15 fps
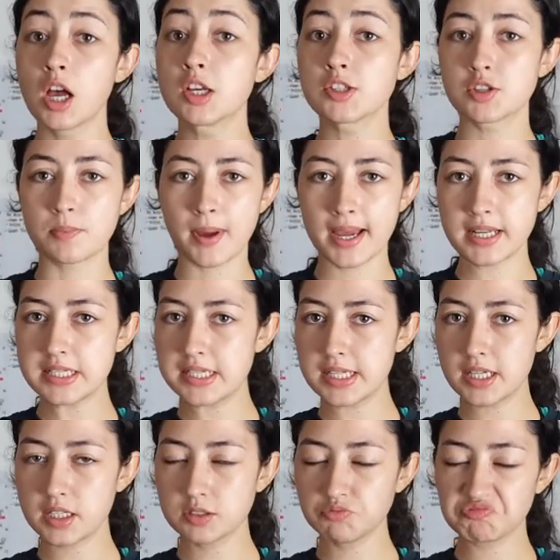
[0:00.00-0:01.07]
So my
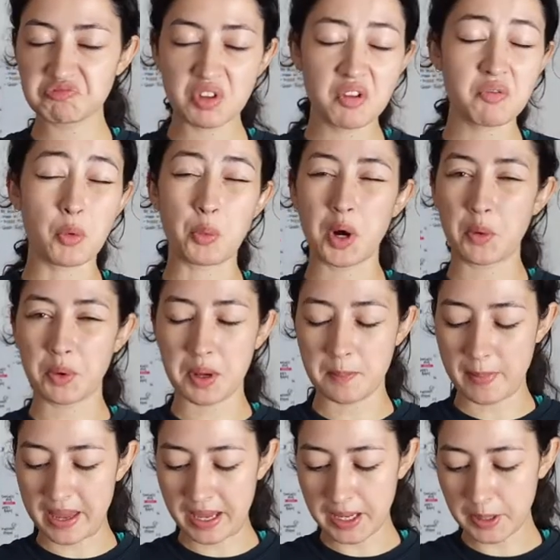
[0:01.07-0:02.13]
idea for what I want to
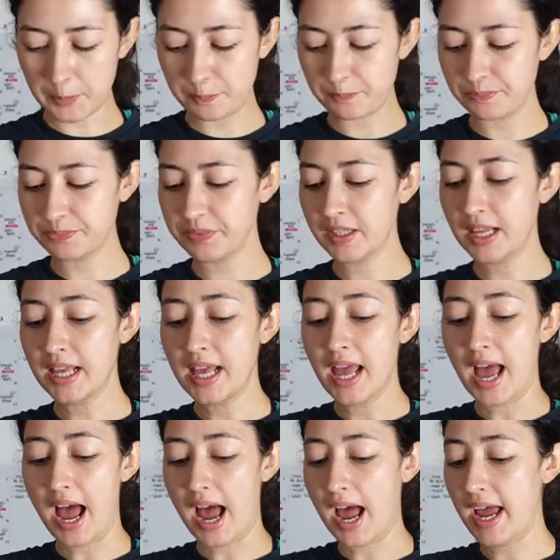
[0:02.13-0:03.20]
make,
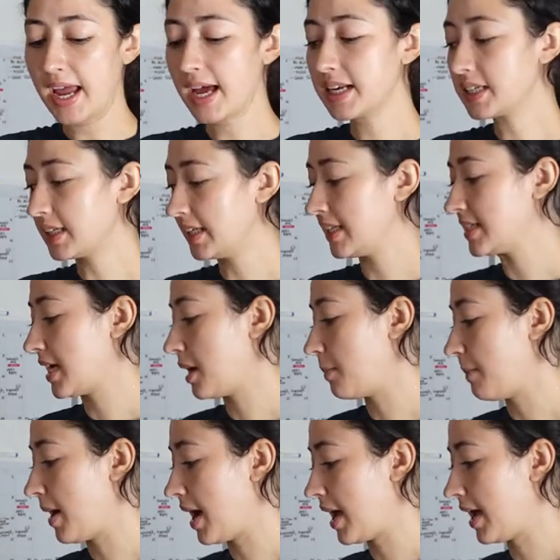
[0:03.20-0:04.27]
I had cleaned
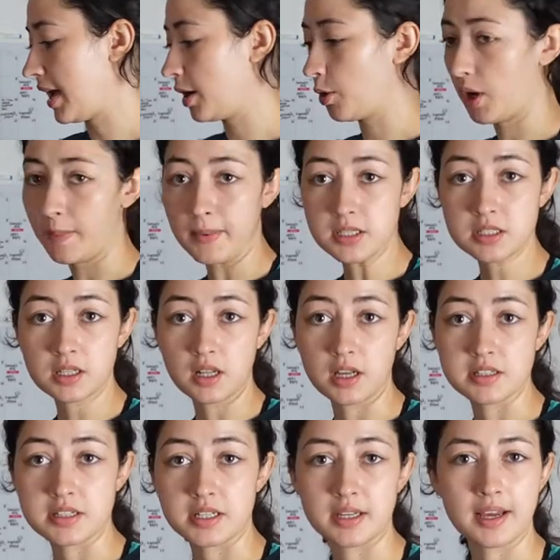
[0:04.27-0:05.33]
out my grandma's
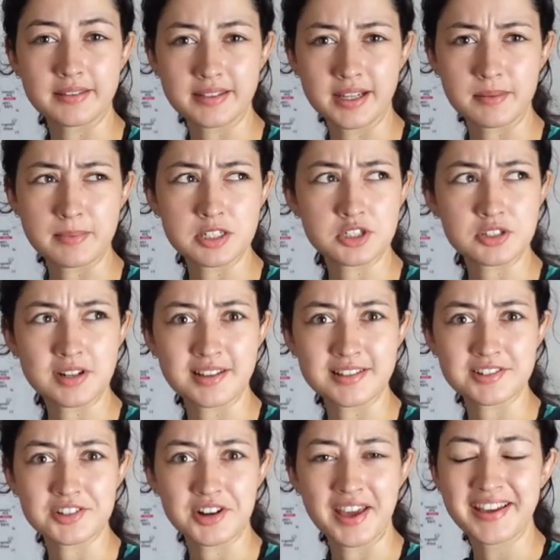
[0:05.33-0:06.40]
closet, I think I mentioned that
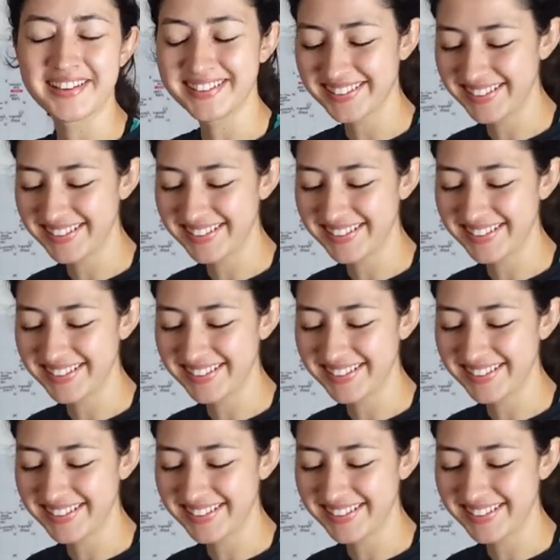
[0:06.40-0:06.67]
yesterday,